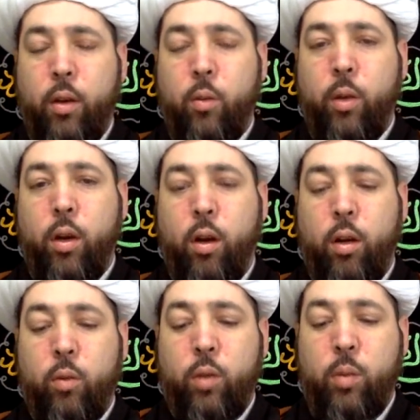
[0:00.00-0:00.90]
We are
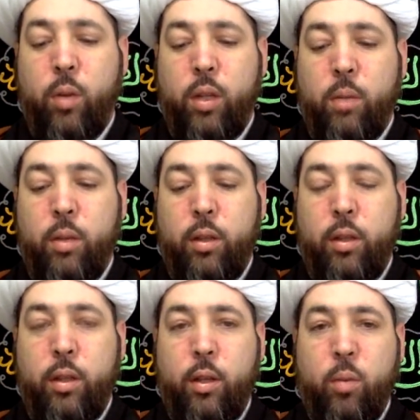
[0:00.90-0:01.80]
on
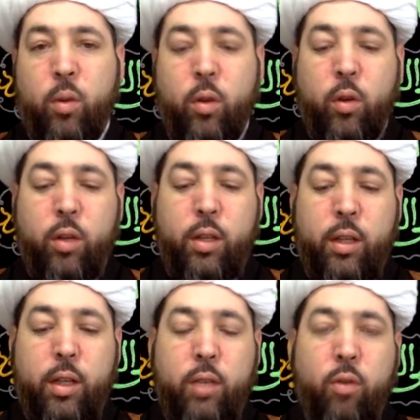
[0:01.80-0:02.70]
responsibility number 36